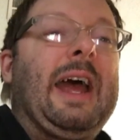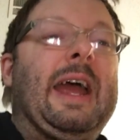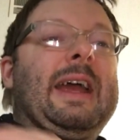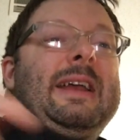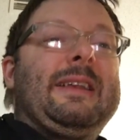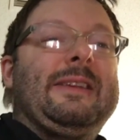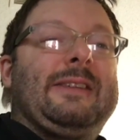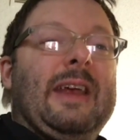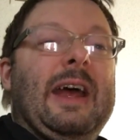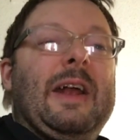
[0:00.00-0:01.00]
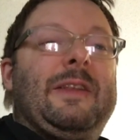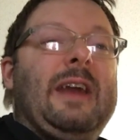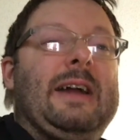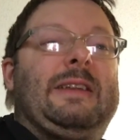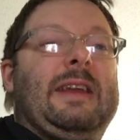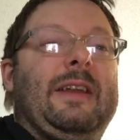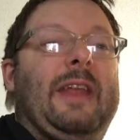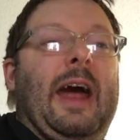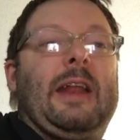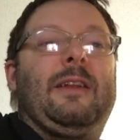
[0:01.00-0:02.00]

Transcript: is the idea that,